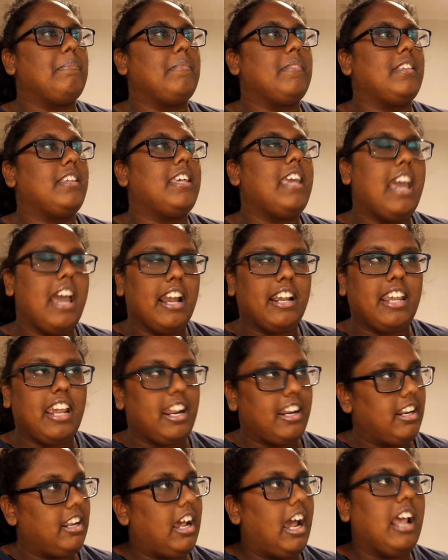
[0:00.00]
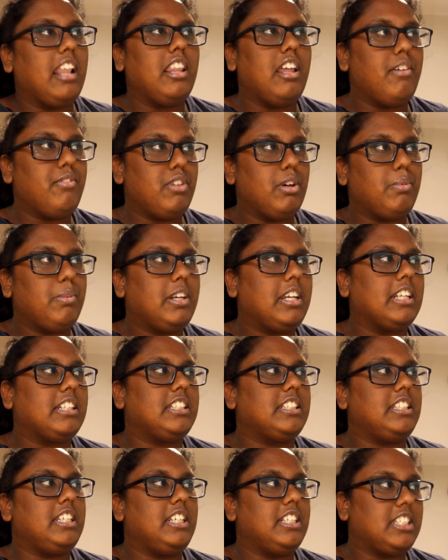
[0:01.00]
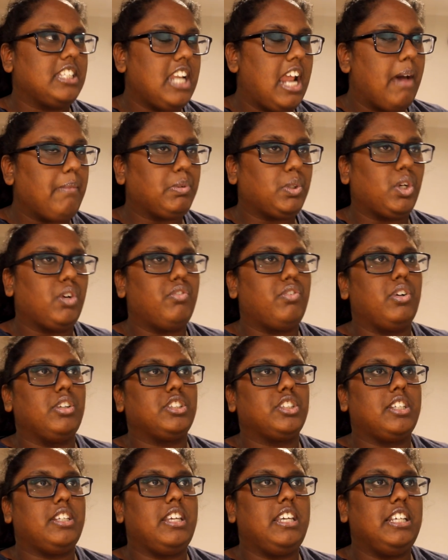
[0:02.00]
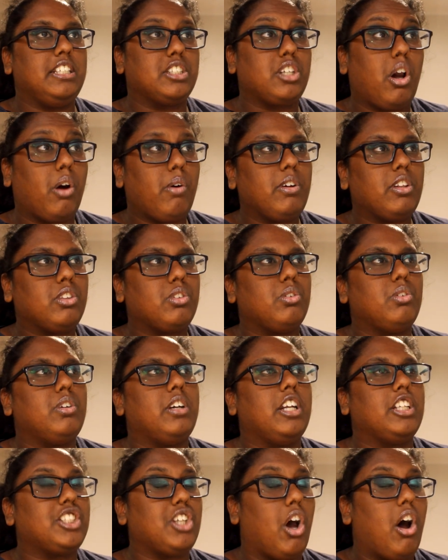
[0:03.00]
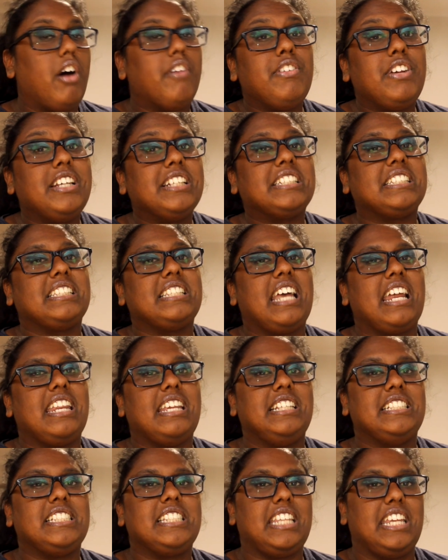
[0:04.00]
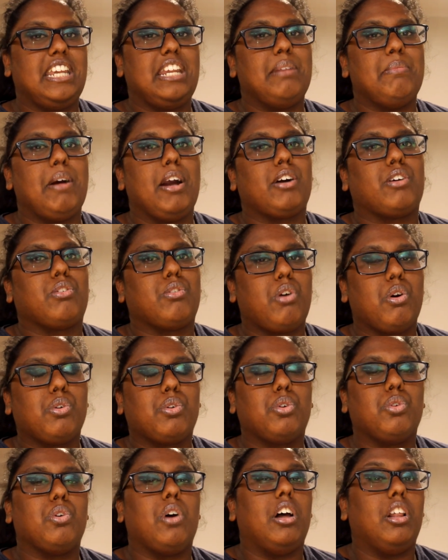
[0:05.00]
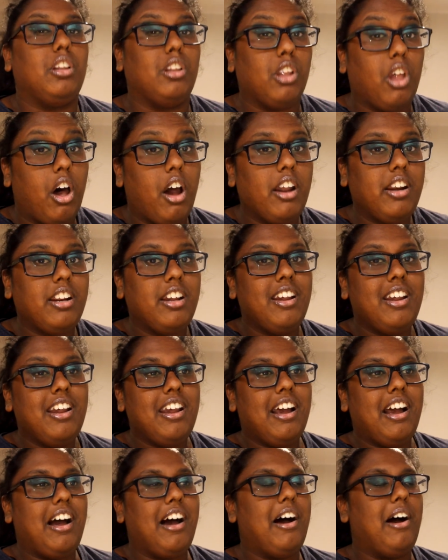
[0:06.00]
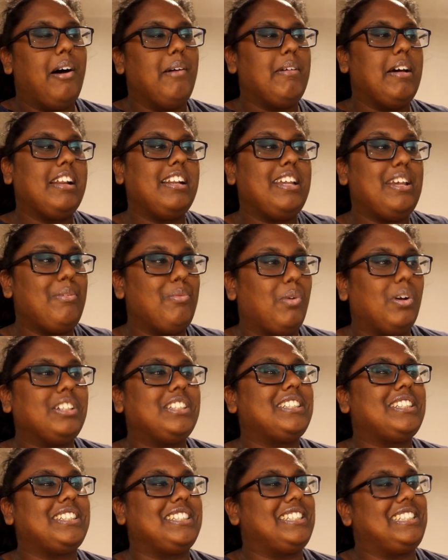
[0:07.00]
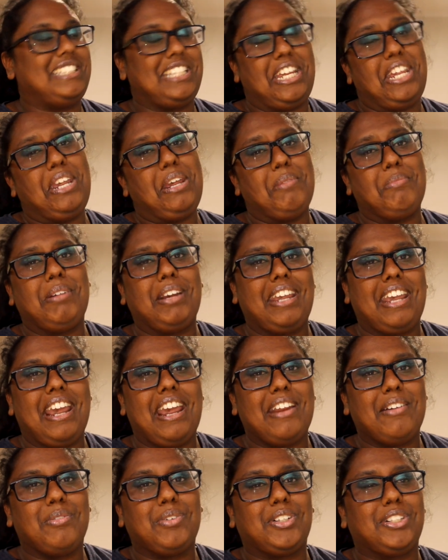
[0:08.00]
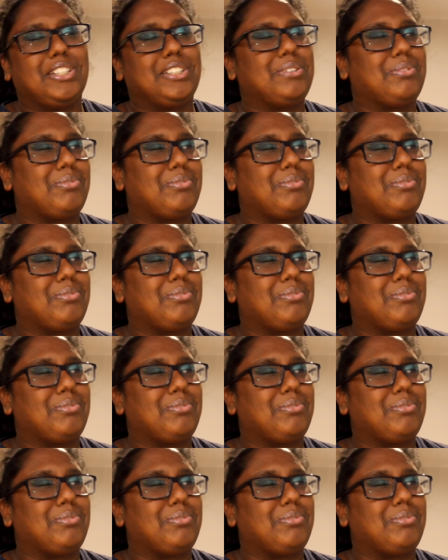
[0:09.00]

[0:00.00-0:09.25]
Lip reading: Yeah, again, I love that we get to see a snapshot of what he's going through. It's obvious that he's thinking about Grogu a lot, and he wants to see him again, which is